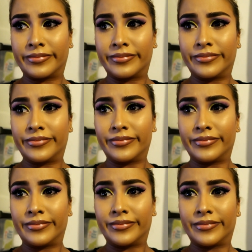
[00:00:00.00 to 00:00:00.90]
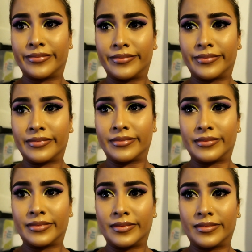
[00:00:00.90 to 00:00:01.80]

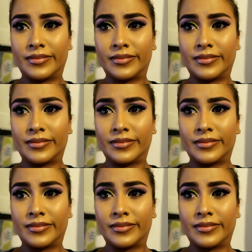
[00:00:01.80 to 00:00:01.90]
Nobody speaks.